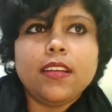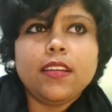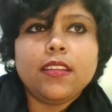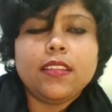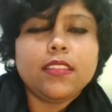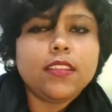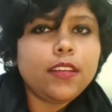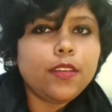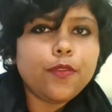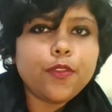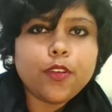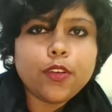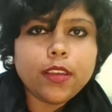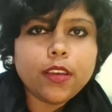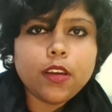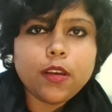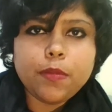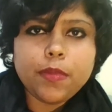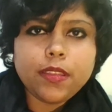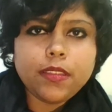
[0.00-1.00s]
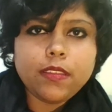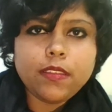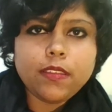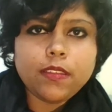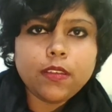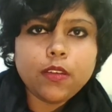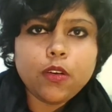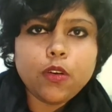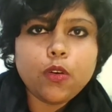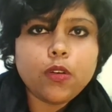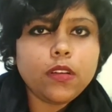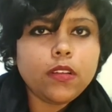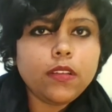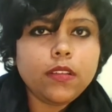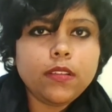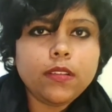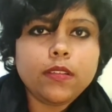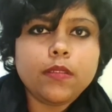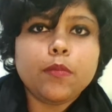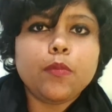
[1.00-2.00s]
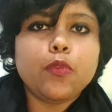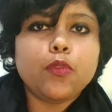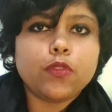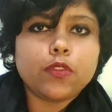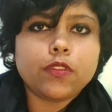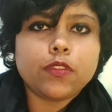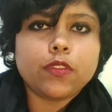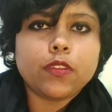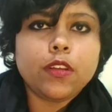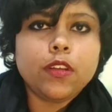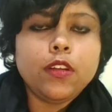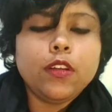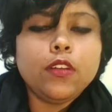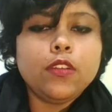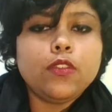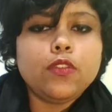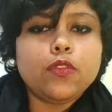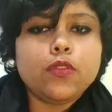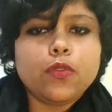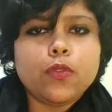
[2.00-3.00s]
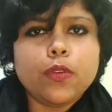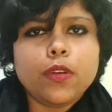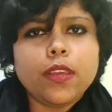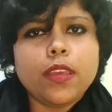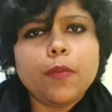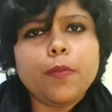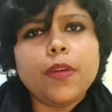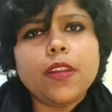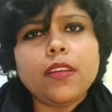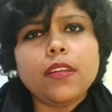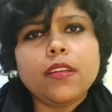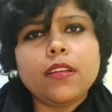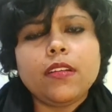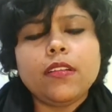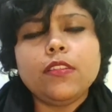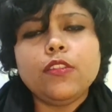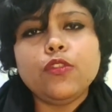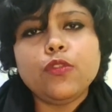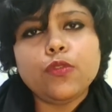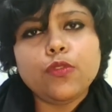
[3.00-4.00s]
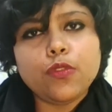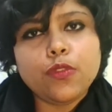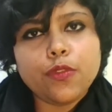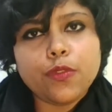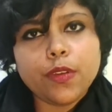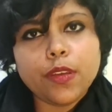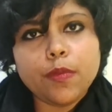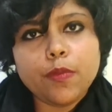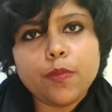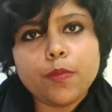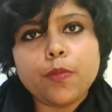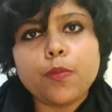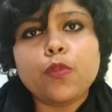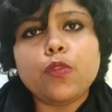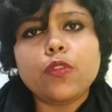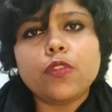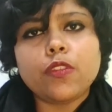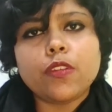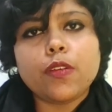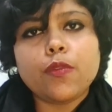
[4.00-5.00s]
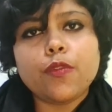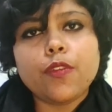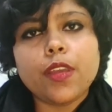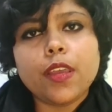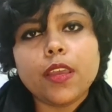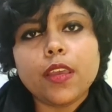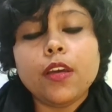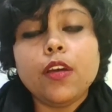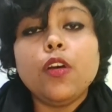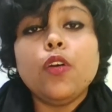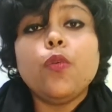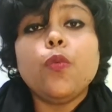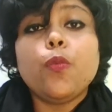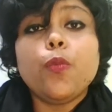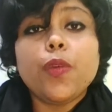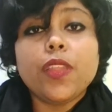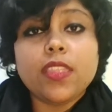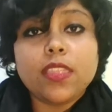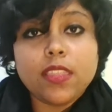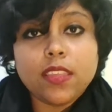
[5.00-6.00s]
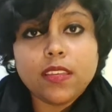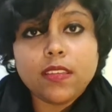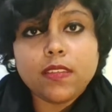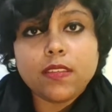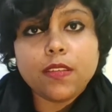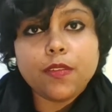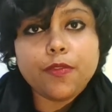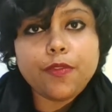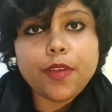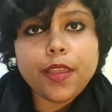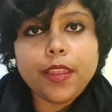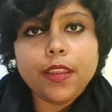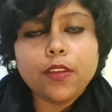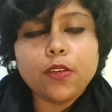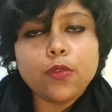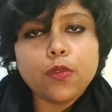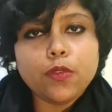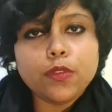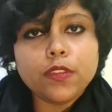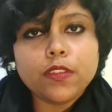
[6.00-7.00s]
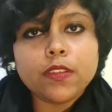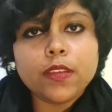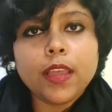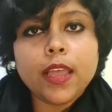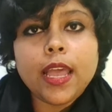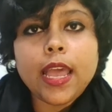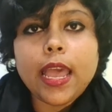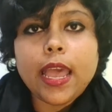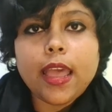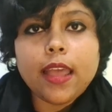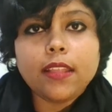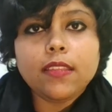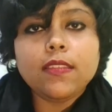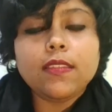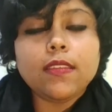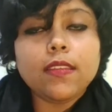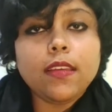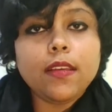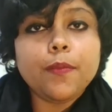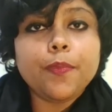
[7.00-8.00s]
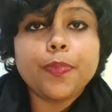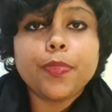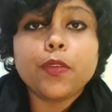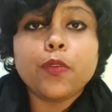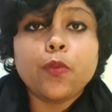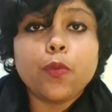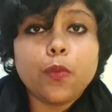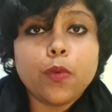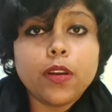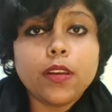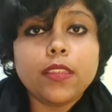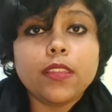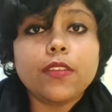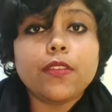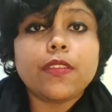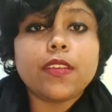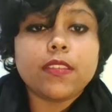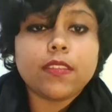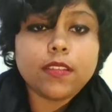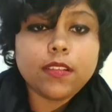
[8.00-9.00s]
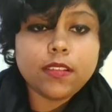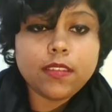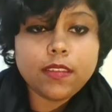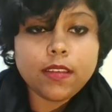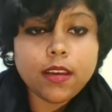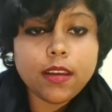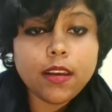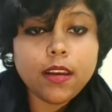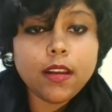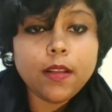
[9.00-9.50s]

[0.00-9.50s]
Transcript: 30-40 comments on a post. So keep it 2 to 3 posts a week with these defined goals and see what the results are.